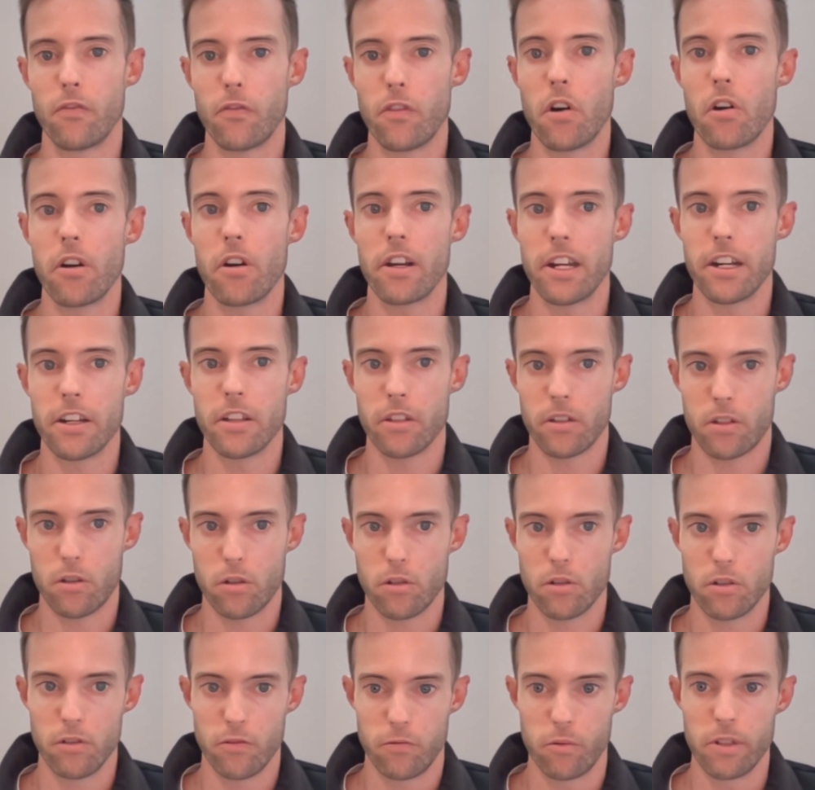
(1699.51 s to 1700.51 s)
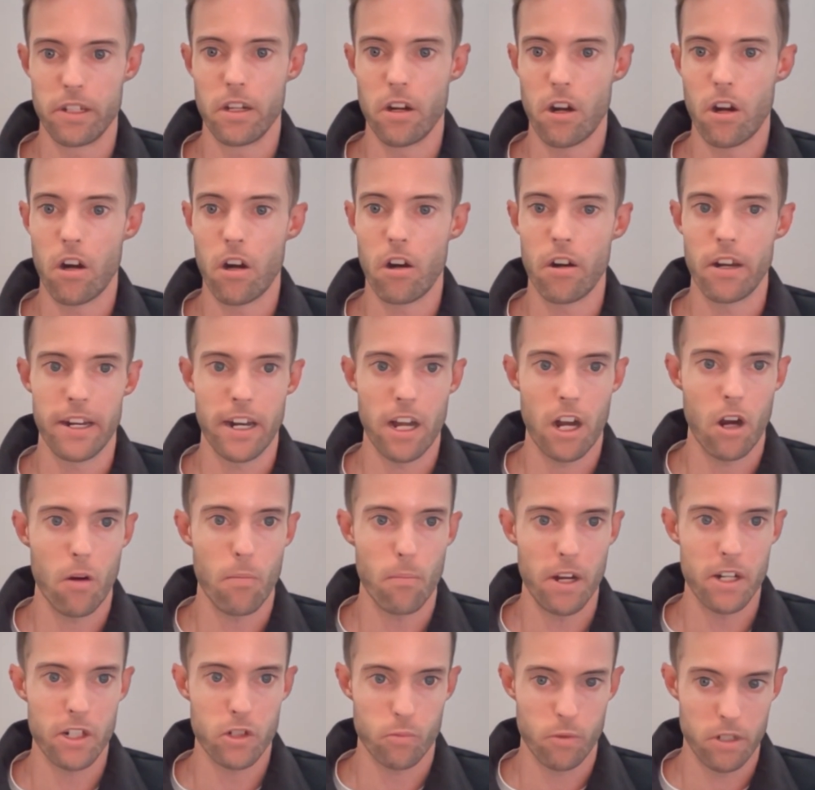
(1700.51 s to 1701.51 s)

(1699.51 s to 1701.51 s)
far ahead of the curve we are and how much